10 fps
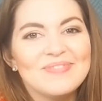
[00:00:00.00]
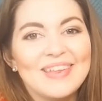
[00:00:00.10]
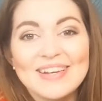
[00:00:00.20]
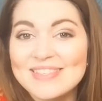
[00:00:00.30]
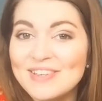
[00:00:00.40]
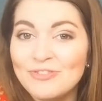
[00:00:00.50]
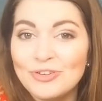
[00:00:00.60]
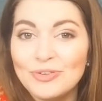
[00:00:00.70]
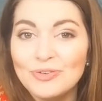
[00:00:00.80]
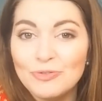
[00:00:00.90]
yes, if
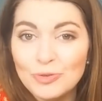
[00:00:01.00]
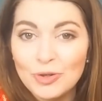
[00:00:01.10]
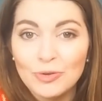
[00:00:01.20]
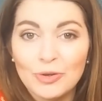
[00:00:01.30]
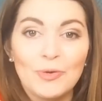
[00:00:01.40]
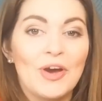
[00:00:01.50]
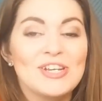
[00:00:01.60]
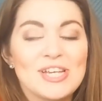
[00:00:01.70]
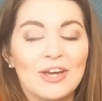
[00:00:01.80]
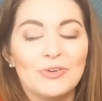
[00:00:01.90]
you don't know her,
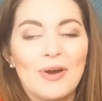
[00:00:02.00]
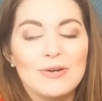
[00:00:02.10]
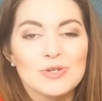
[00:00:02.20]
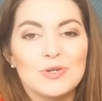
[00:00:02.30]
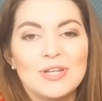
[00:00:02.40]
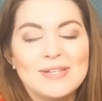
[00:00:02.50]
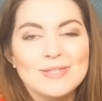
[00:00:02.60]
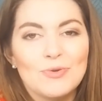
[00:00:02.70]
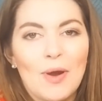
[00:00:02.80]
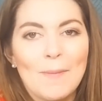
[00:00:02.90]
check her out on
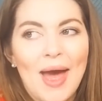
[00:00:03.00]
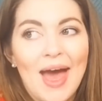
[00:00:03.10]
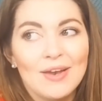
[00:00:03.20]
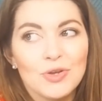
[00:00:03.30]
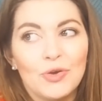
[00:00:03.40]
Instagram and